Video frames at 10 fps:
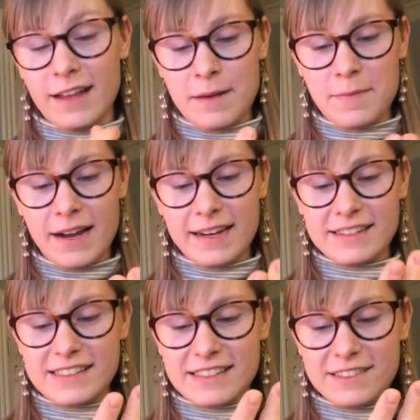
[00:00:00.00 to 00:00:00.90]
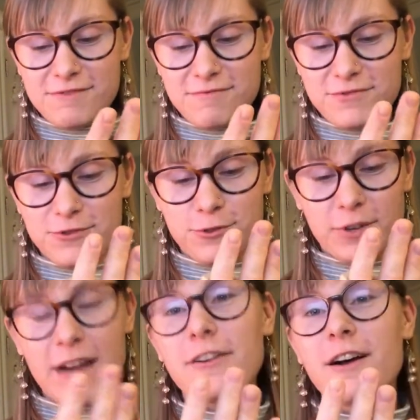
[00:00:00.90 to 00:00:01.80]
I might
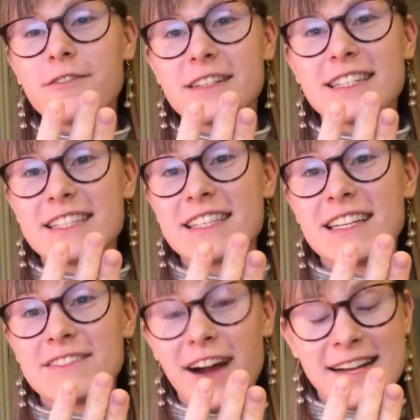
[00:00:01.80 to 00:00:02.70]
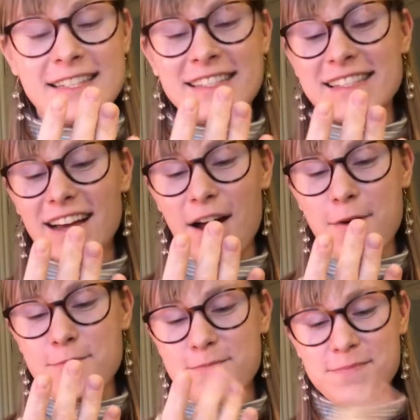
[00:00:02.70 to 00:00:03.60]
drive off into the sunrise
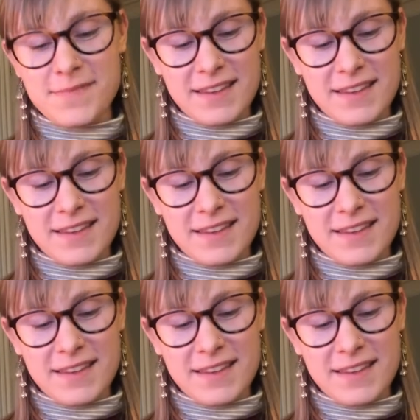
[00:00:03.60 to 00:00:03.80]
um,